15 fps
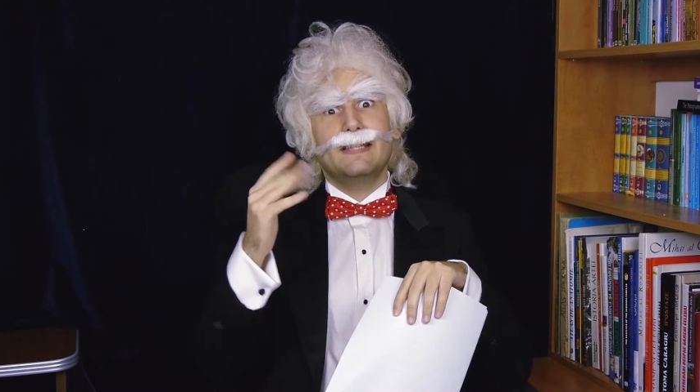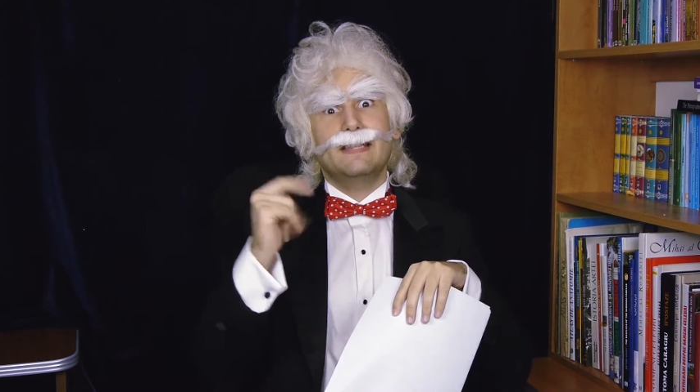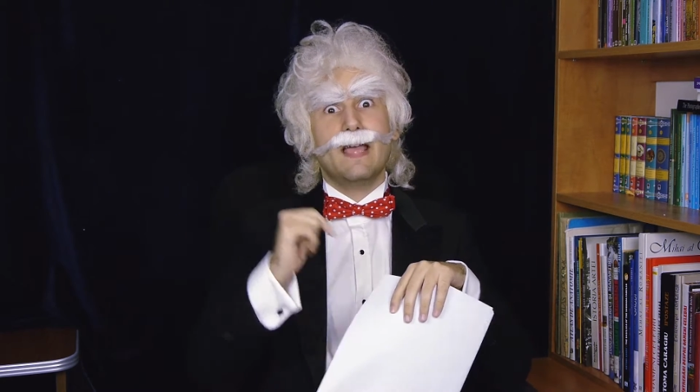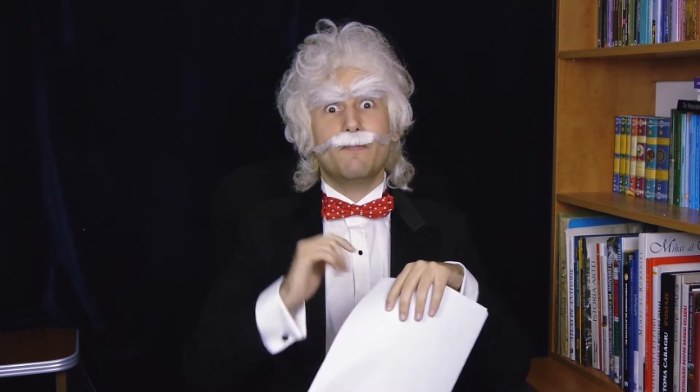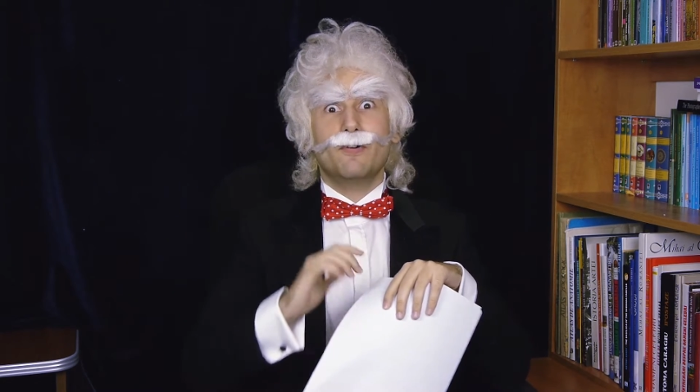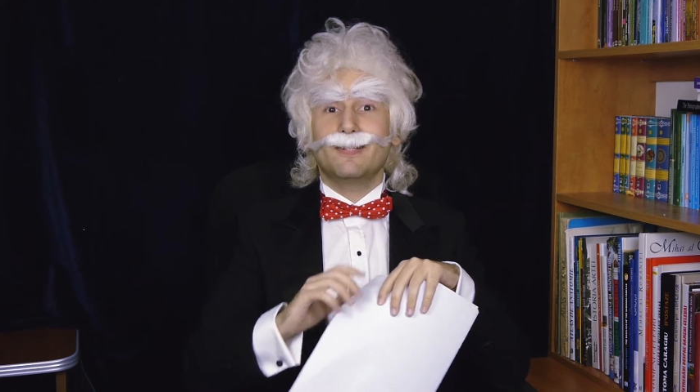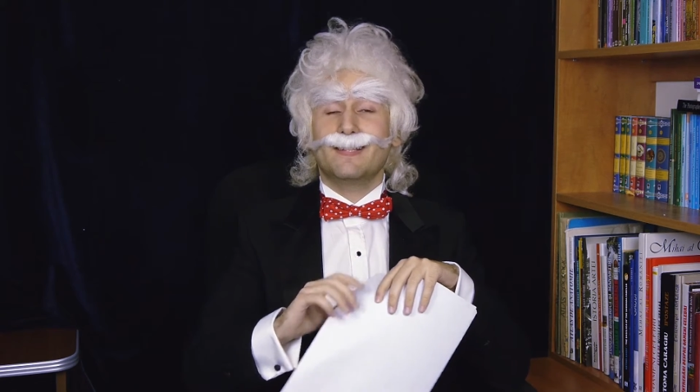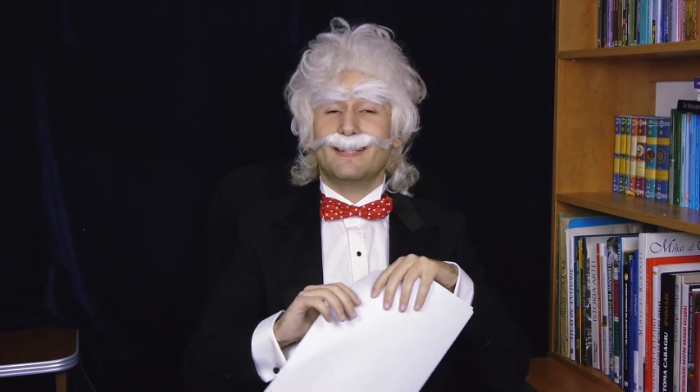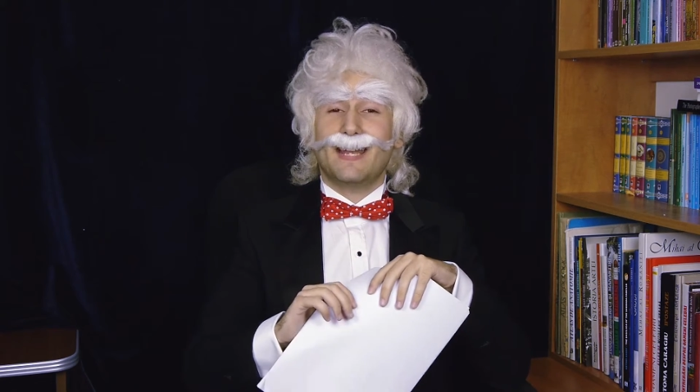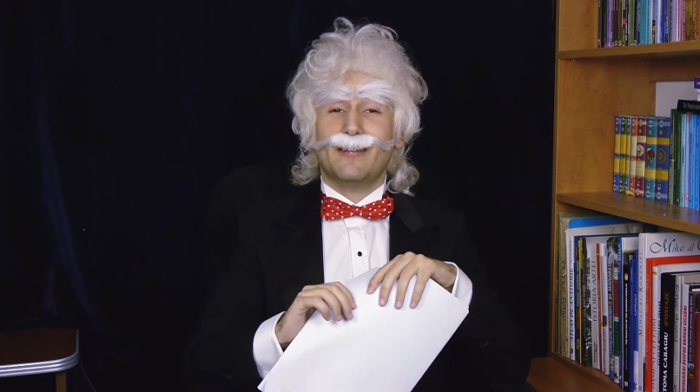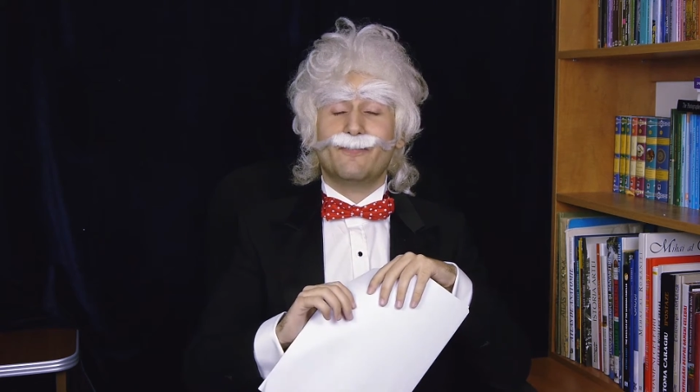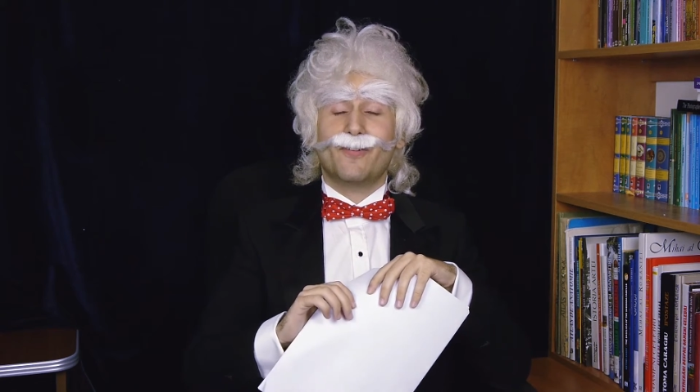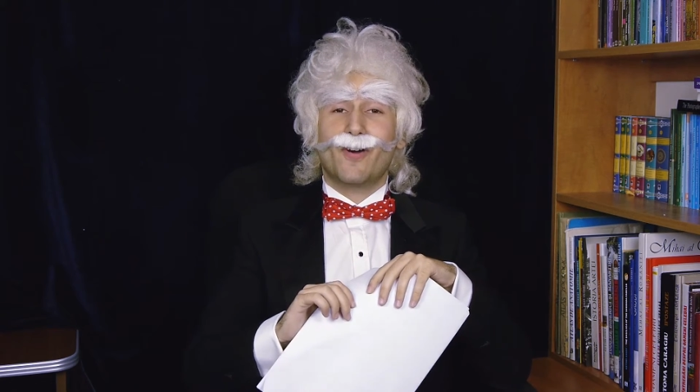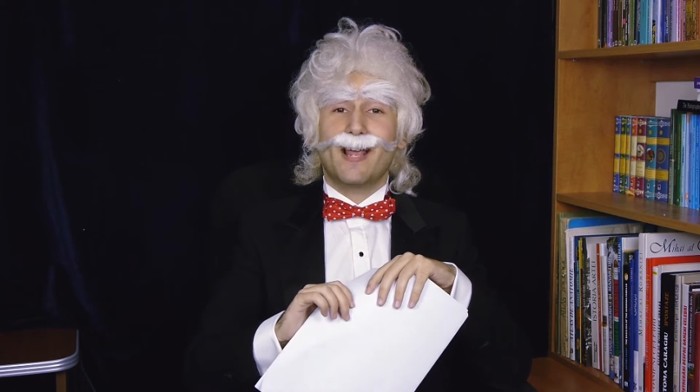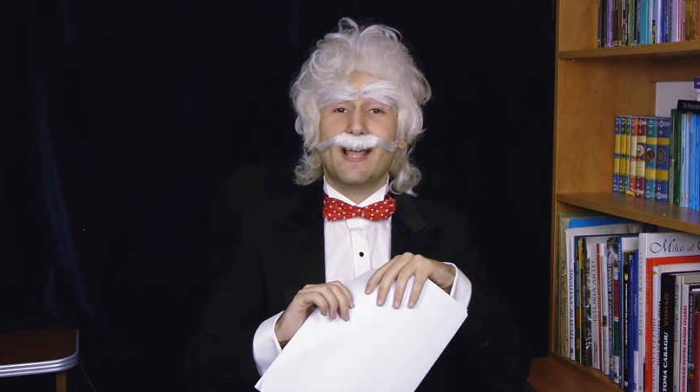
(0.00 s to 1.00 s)
demonstrate
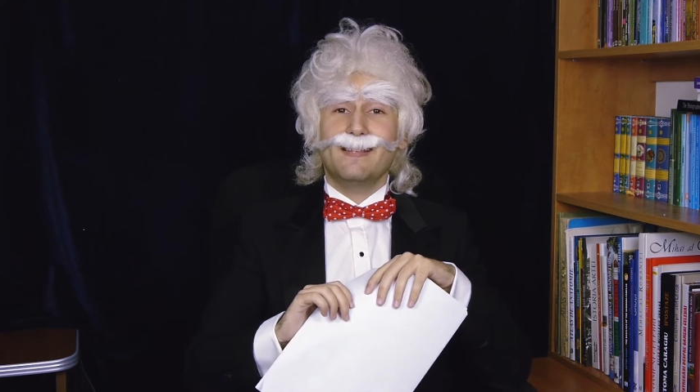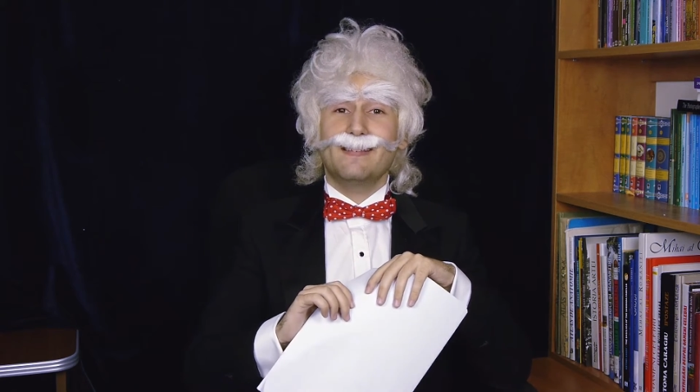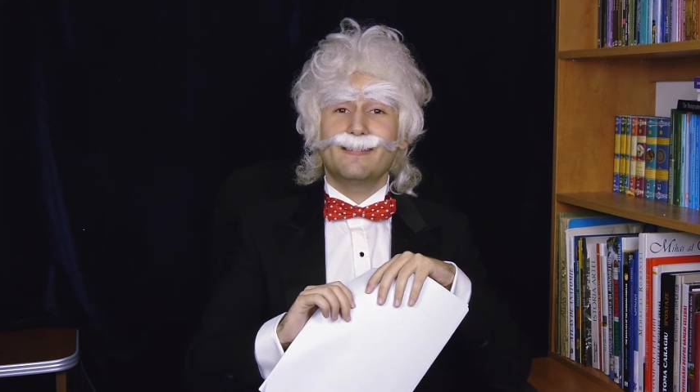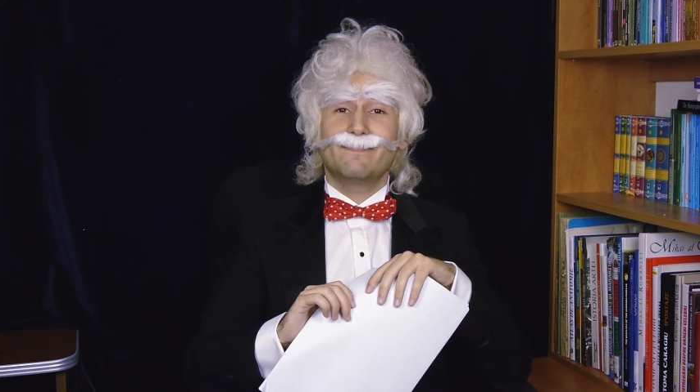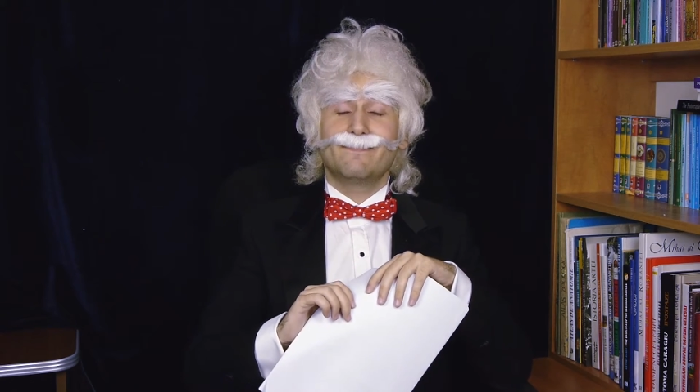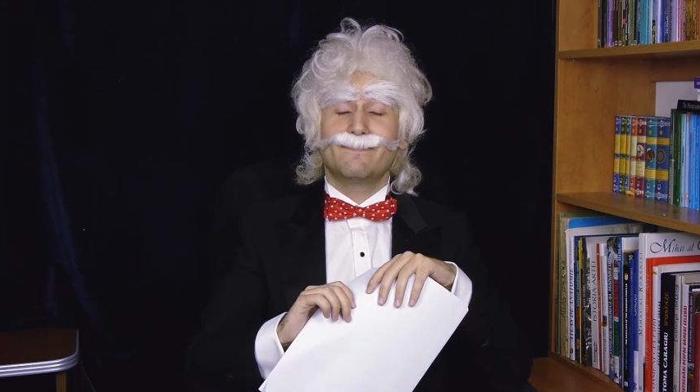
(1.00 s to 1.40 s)
for us.